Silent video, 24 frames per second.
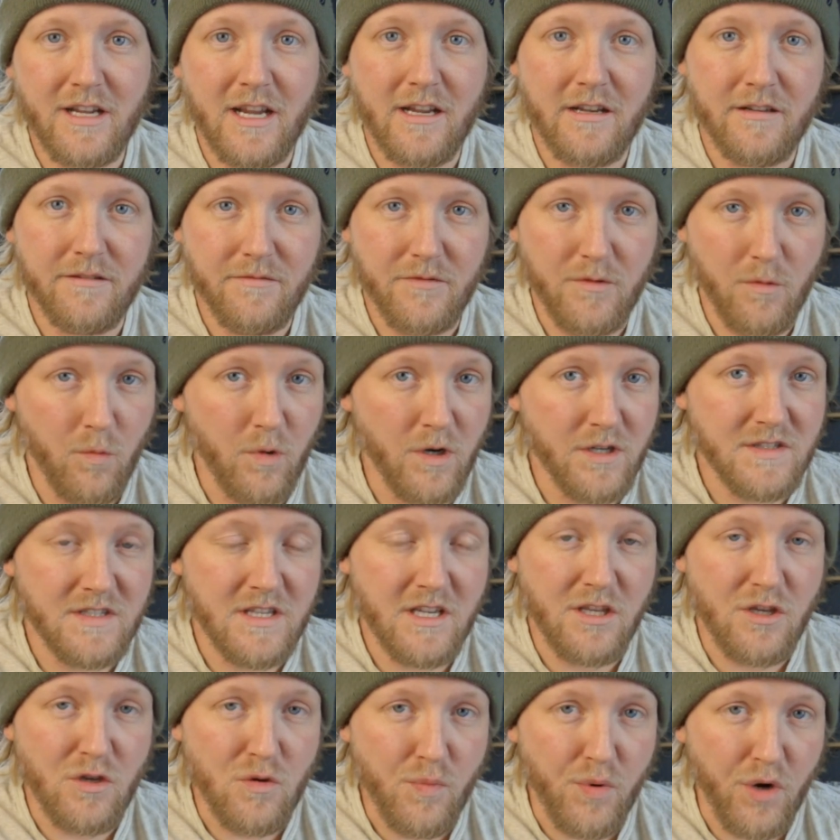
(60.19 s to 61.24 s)
and the ones
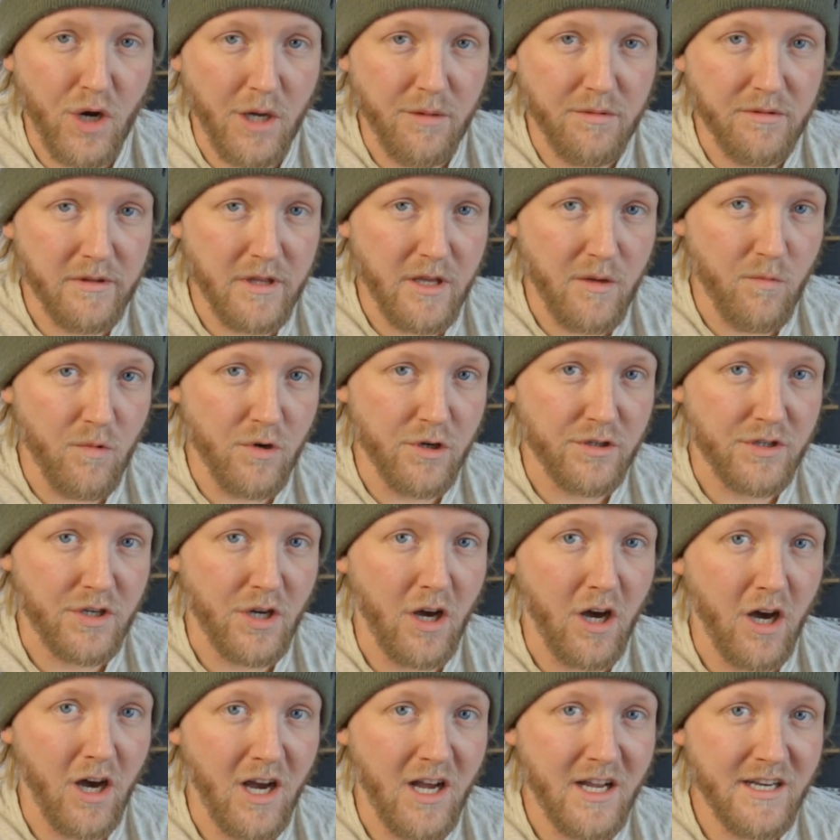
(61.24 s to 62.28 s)
that you probably were
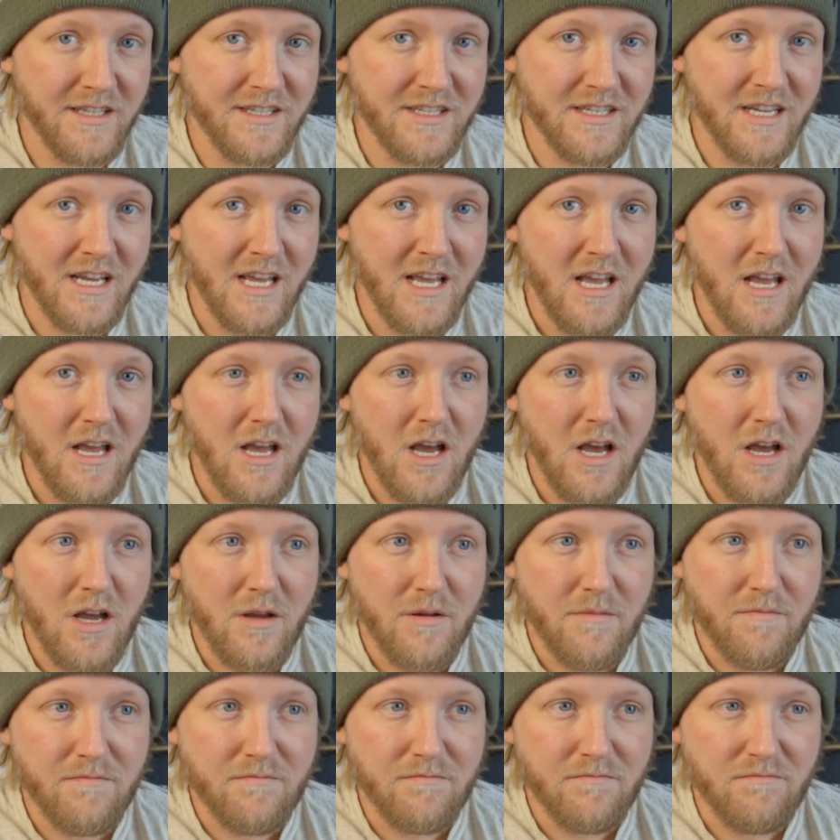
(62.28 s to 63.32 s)
taught
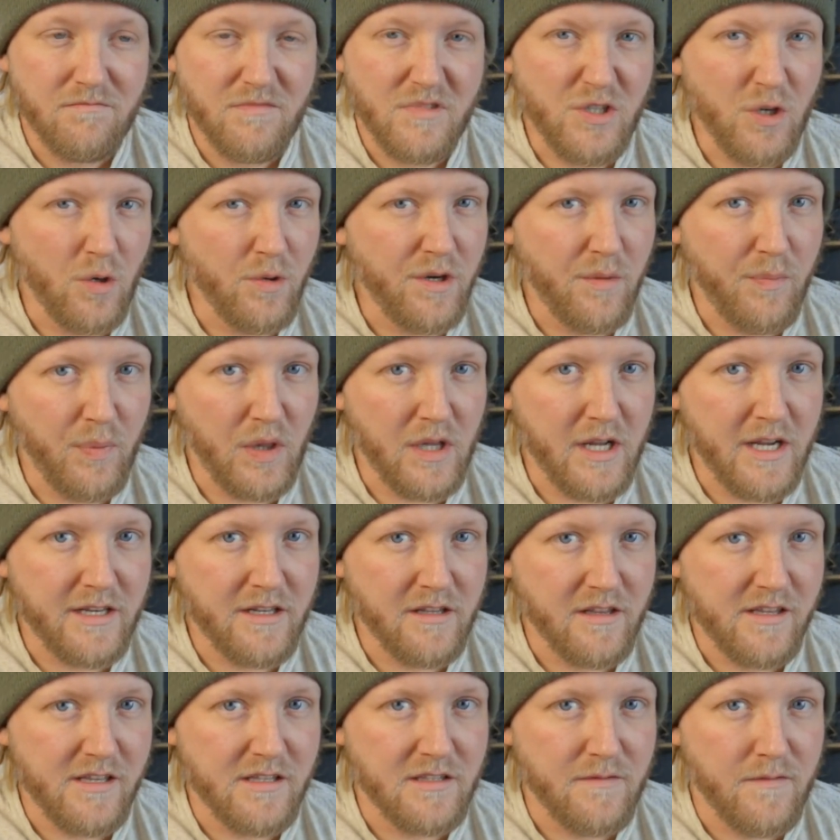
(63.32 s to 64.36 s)
don't apply
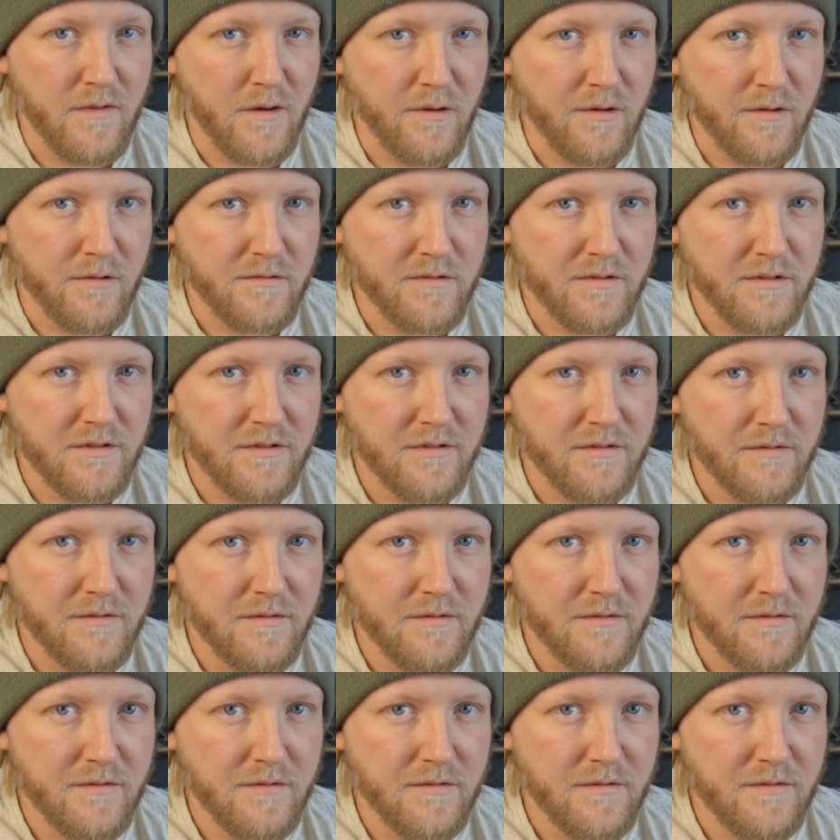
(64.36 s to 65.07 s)
to these photos.